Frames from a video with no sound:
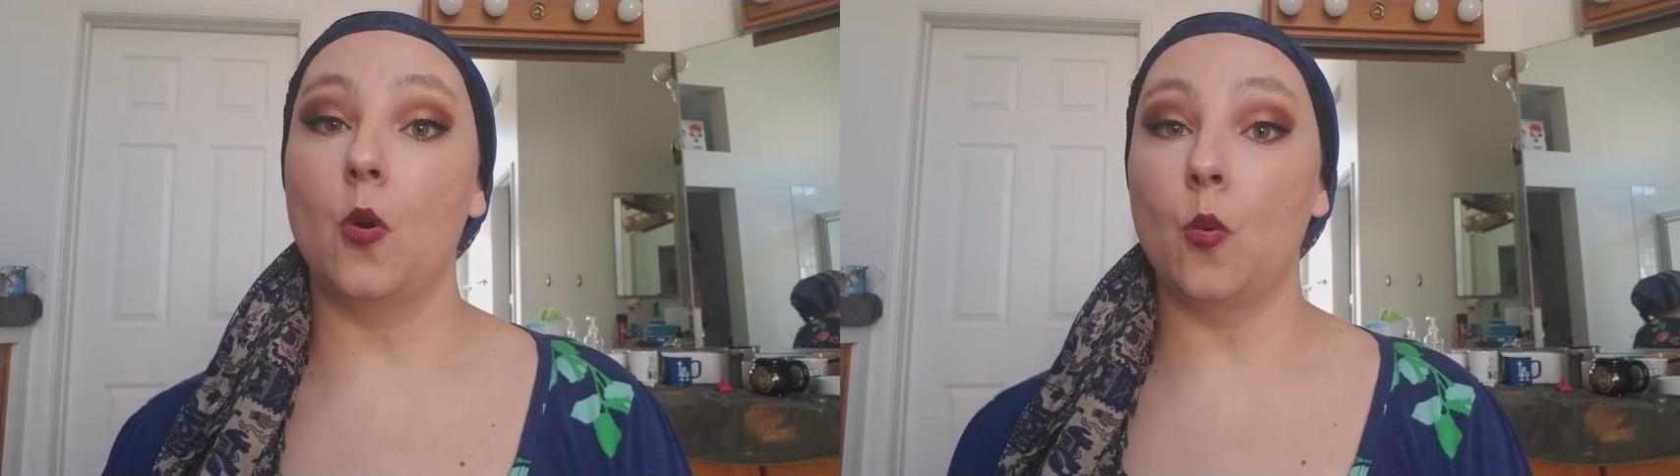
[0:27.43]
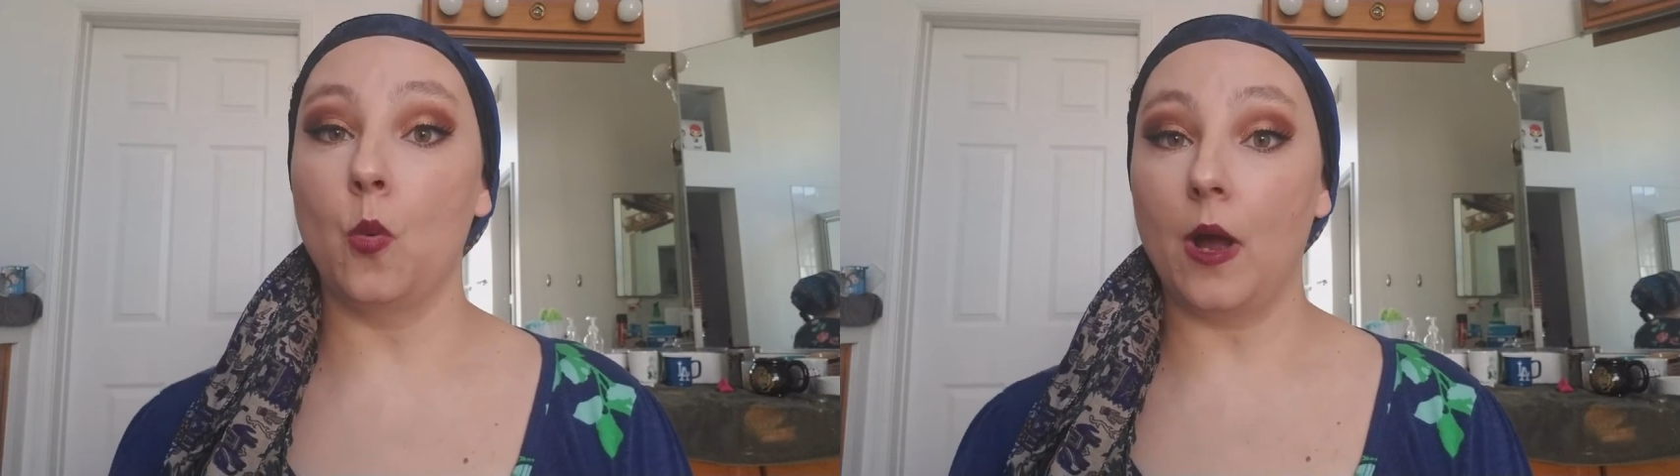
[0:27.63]

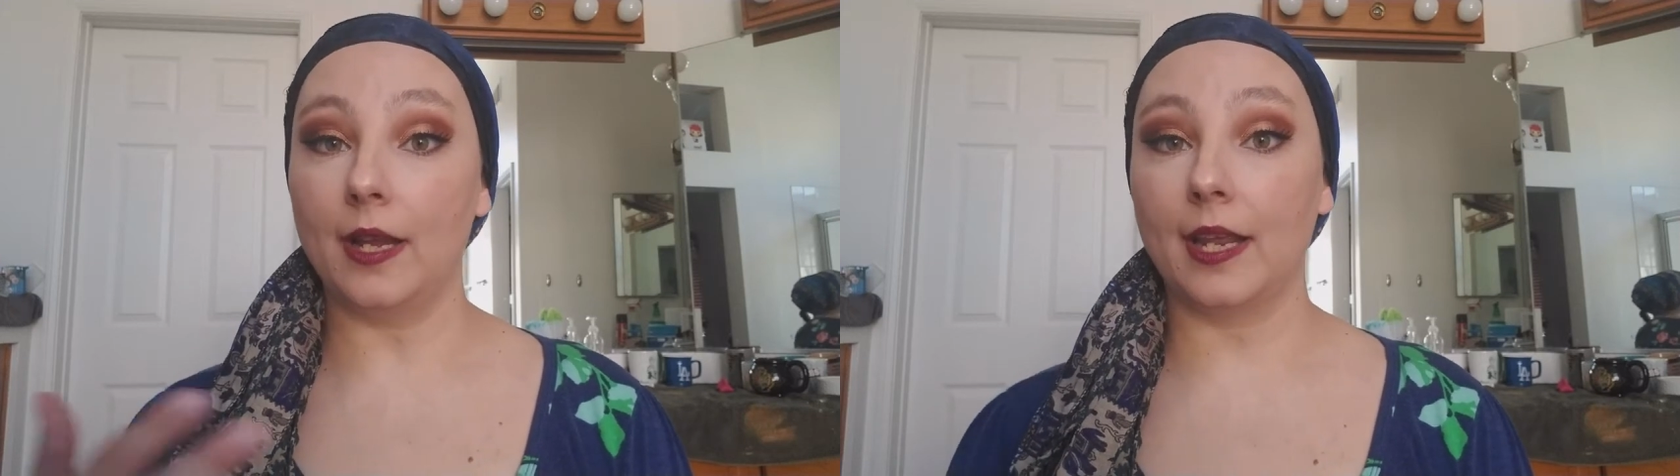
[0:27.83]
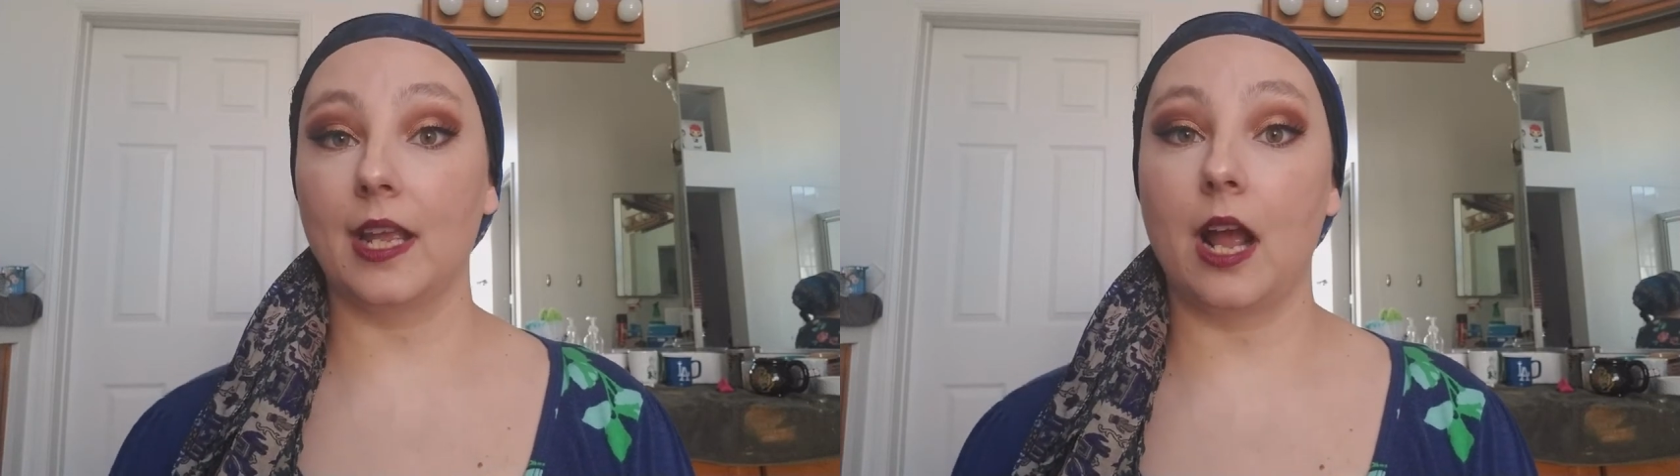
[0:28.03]
what
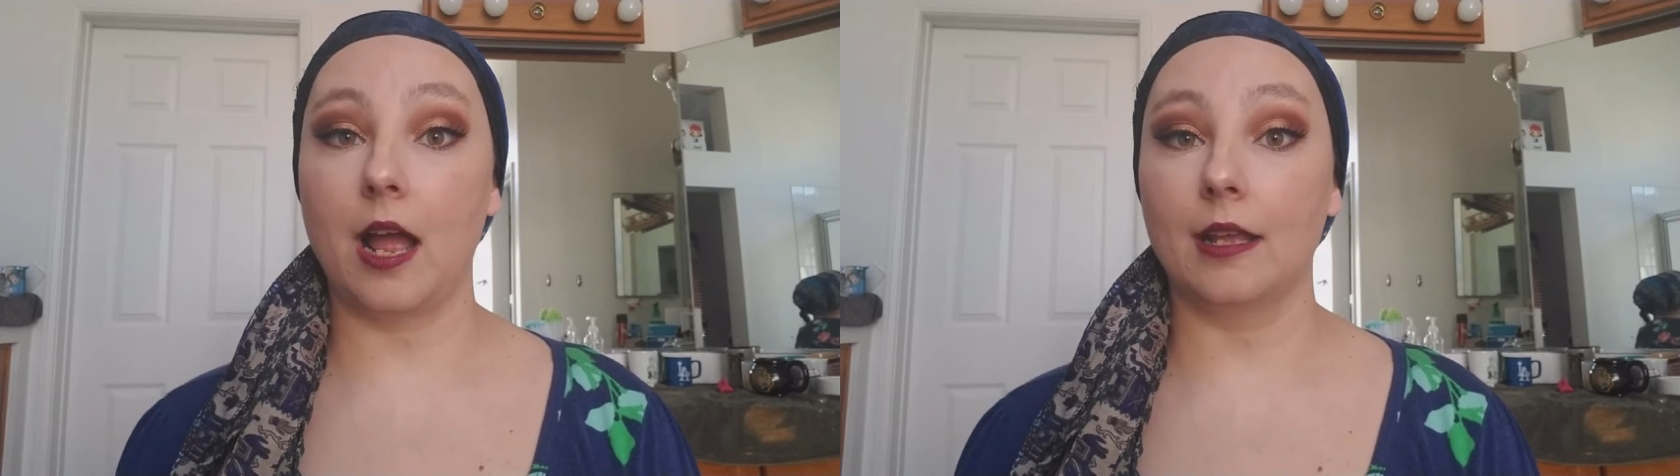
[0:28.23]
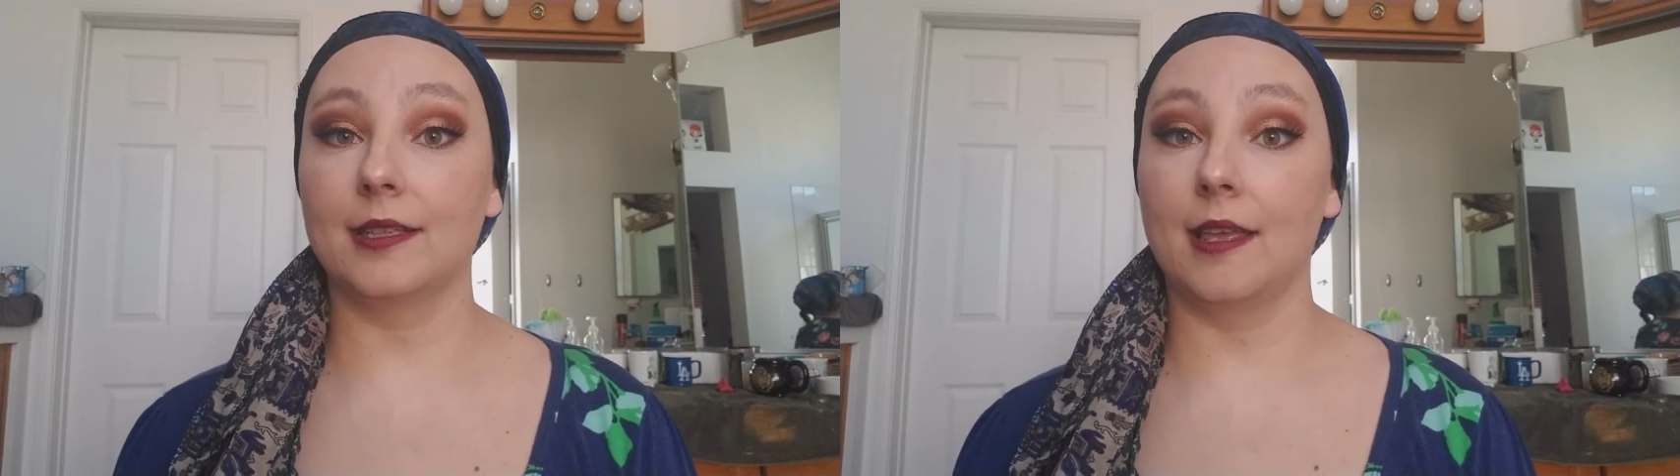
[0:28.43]
I
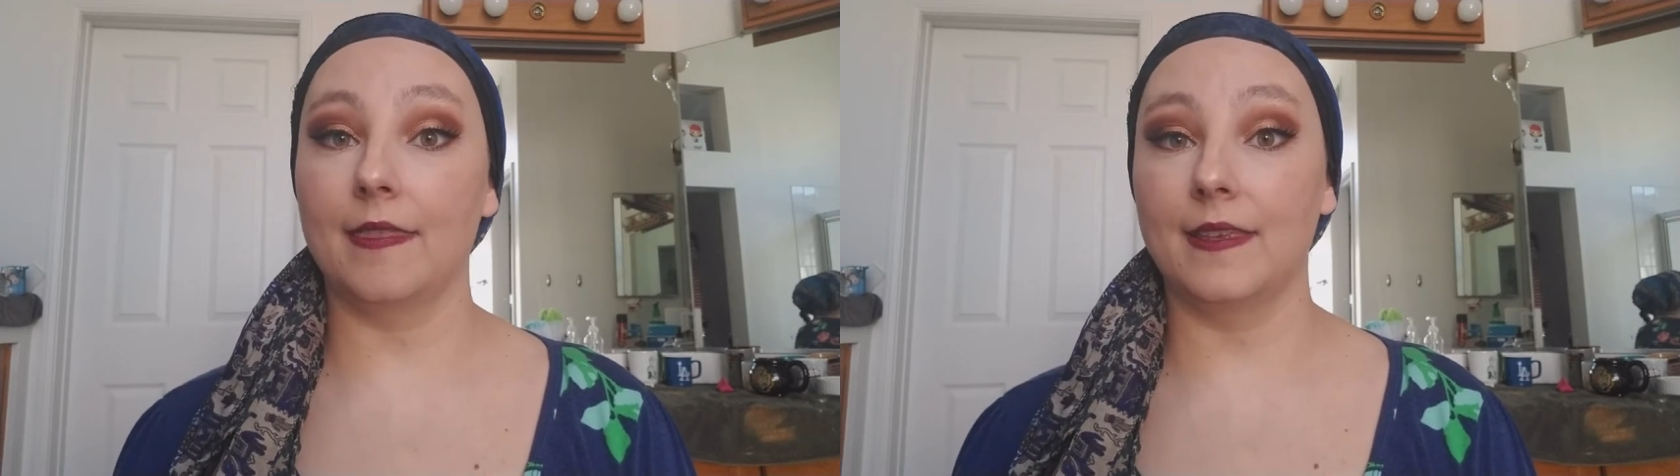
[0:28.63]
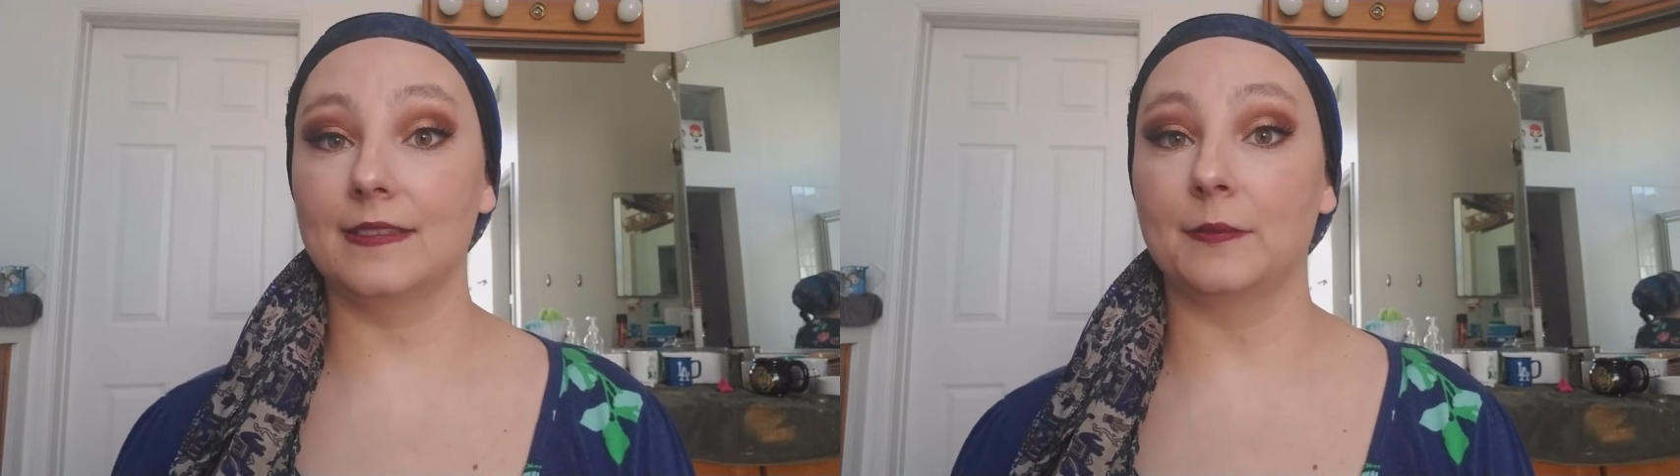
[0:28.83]
got this